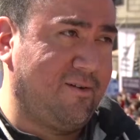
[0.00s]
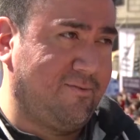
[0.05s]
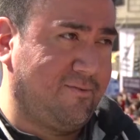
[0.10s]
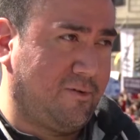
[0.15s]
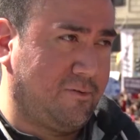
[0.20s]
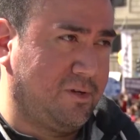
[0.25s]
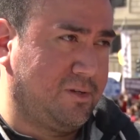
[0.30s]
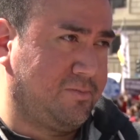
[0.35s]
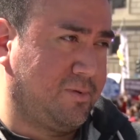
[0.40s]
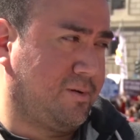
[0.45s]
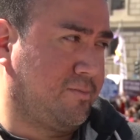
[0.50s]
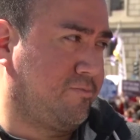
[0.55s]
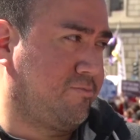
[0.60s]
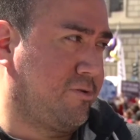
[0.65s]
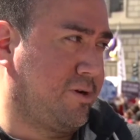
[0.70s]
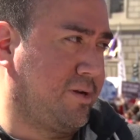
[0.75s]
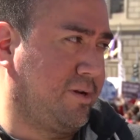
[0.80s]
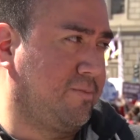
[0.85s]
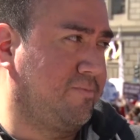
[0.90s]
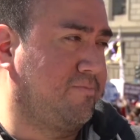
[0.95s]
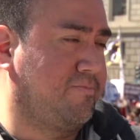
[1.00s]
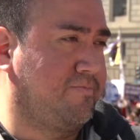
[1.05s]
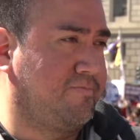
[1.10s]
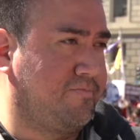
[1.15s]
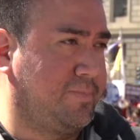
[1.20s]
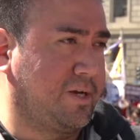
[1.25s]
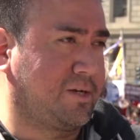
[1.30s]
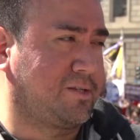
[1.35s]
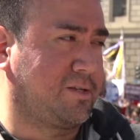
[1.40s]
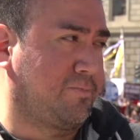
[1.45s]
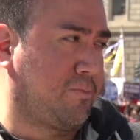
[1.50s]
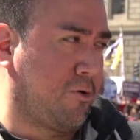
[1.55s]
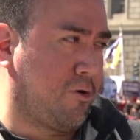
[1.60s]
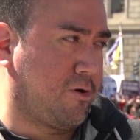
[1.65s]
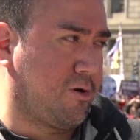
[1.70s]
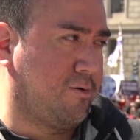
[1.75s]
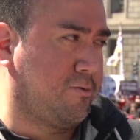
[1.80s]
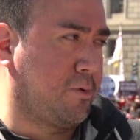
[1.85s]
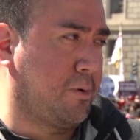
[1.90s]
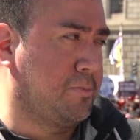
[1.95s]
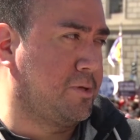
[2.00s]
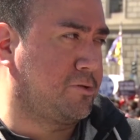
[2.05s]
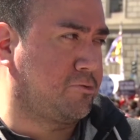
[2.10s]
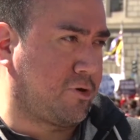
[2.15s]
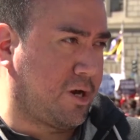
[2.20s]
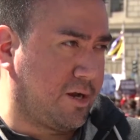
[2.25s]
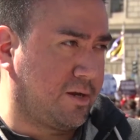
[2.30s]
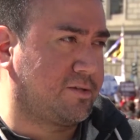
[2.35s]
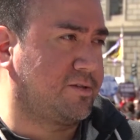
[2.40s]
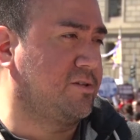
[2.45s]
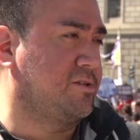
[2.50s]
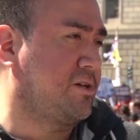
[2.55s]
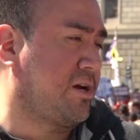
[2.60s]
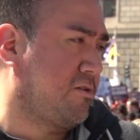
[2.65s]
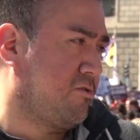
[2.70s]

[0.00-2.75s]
I've always been a pretty big supporter of women's rights in